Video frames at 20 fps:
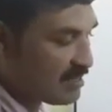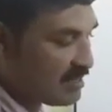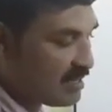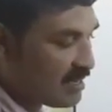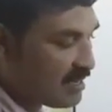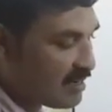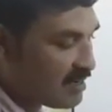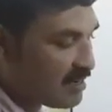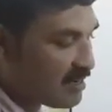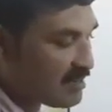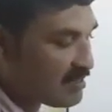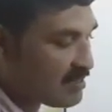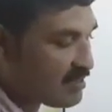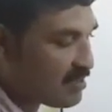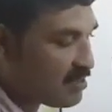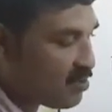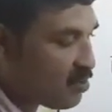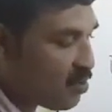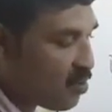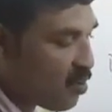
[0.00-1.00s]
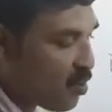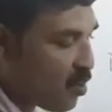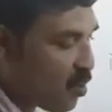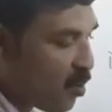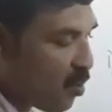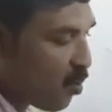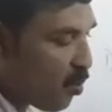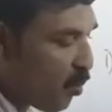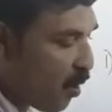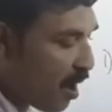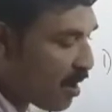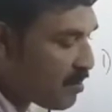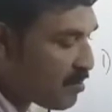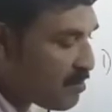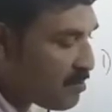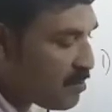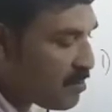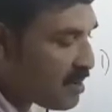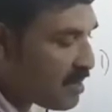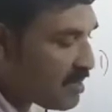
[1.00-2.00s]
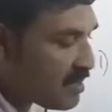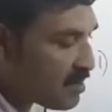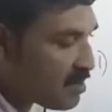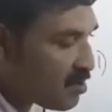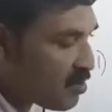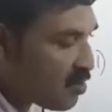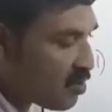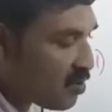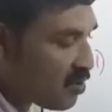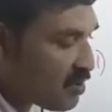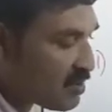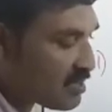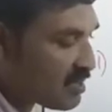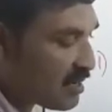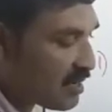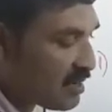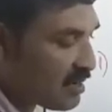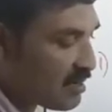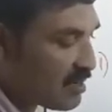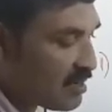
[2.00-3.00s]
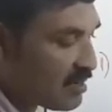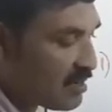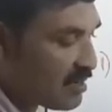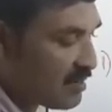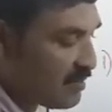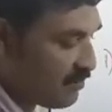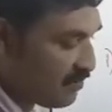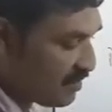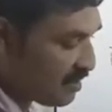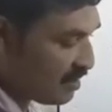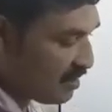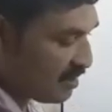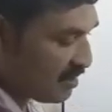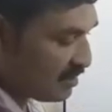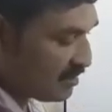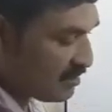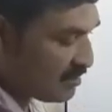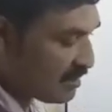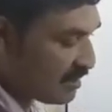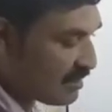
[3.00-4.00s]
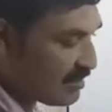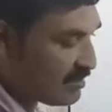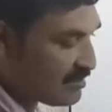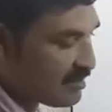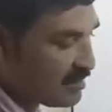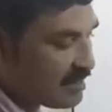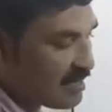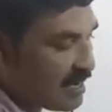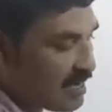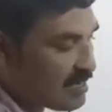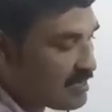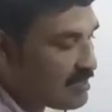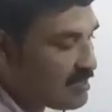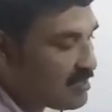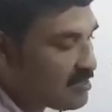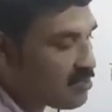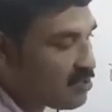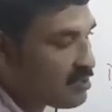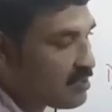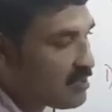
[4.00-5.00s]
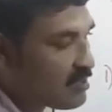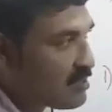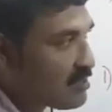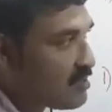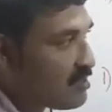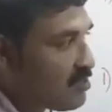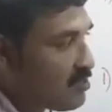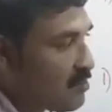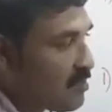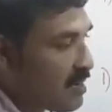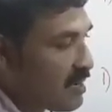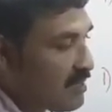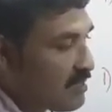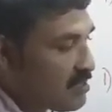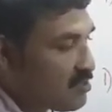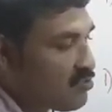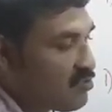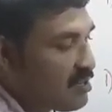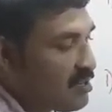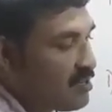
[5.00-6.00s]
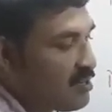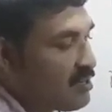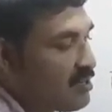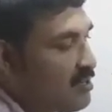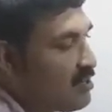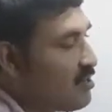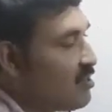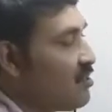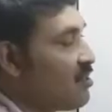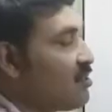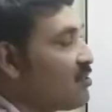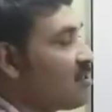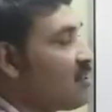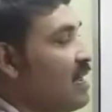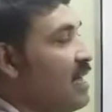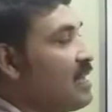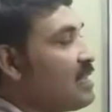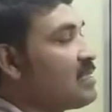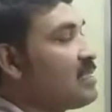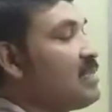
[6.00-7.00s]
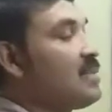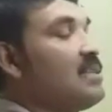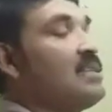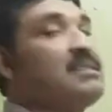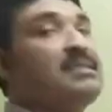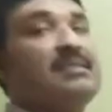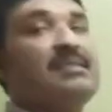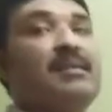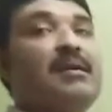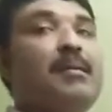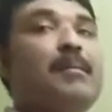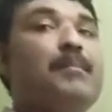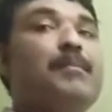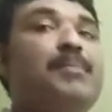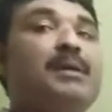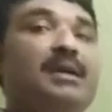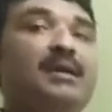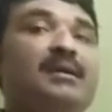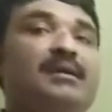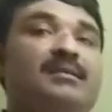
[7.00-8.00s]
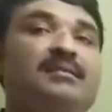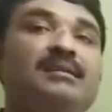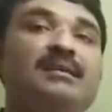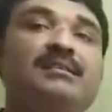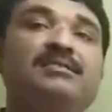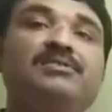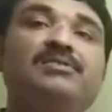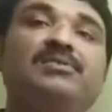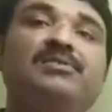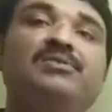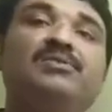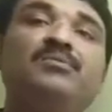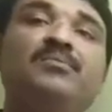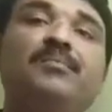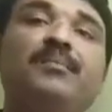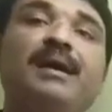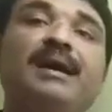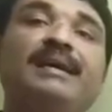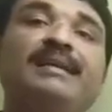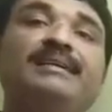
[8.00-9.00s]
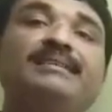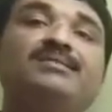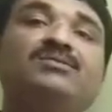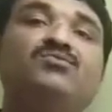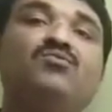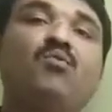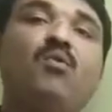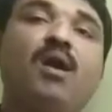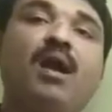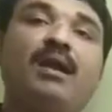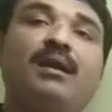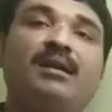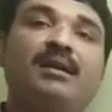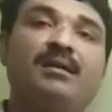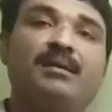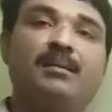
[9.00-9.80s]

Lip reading: Sec 100 is equal to 1 by cos 100. This and this will cancel. So this is equal to minus 1. So answer is B. That is equal to minus 1.